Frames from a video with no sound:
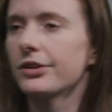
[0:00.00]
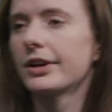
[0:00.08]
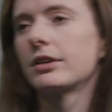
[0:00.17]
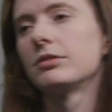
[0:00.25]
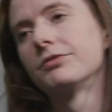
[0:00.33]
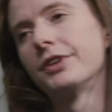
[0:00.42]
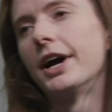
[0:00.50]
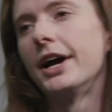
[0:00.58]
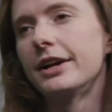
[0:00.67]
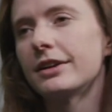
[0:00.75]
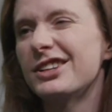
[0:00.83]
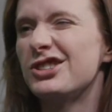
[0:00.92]
And they're like,
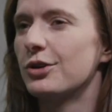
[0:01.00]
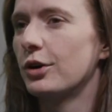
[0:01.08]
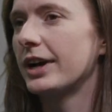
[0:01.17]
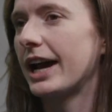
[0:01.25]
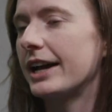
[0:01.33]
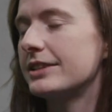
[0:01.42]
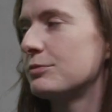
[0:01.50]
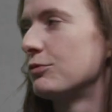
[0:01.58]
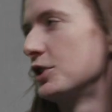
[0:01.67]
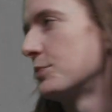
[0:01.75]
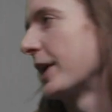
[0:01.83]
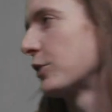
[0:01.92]
fine, because you know guys
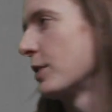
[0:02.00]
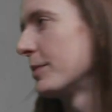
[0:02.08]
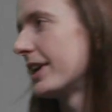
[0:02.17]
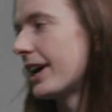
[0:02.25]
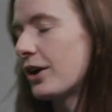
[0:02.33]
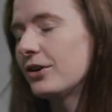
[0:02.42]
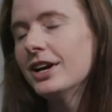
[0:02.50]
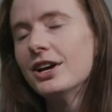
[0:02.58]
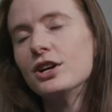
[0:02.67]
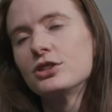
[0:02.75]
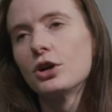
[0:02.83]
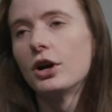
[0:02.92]
respect women now.
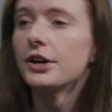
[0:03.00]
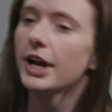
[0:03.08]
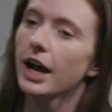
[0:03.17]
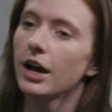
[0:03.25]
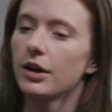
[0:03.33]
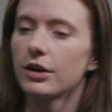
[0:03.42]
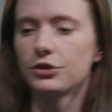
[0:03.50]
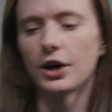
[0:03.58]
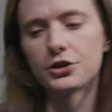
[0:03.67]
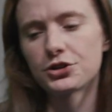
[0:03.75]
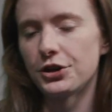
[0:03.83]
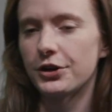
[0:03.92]
So
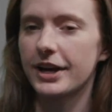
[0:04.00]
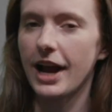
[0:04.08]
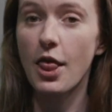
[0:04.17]
yeah, sure you can.